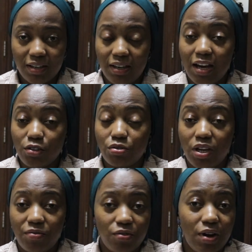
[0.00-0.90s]
Luck to
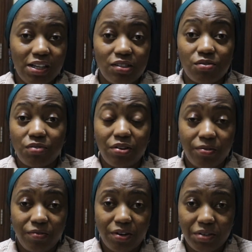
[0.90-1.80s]
everyone is
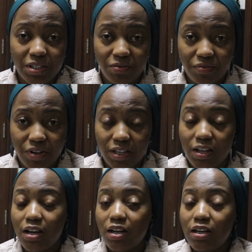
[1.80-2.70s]
very, very different.
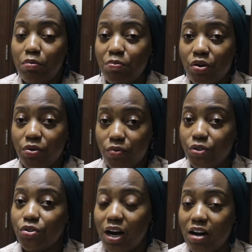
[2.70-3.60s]
The people
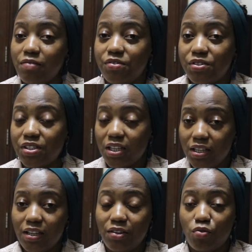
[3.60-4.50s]
you have
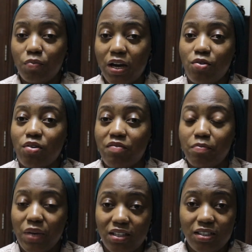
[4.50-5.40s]
seen in Dubai who
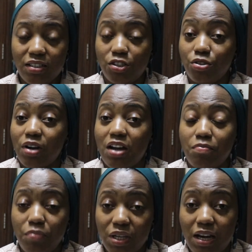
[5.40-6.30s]
have made it, you
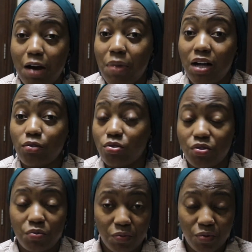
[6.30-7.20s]
can be among
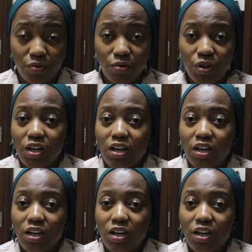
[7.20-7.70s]
those people.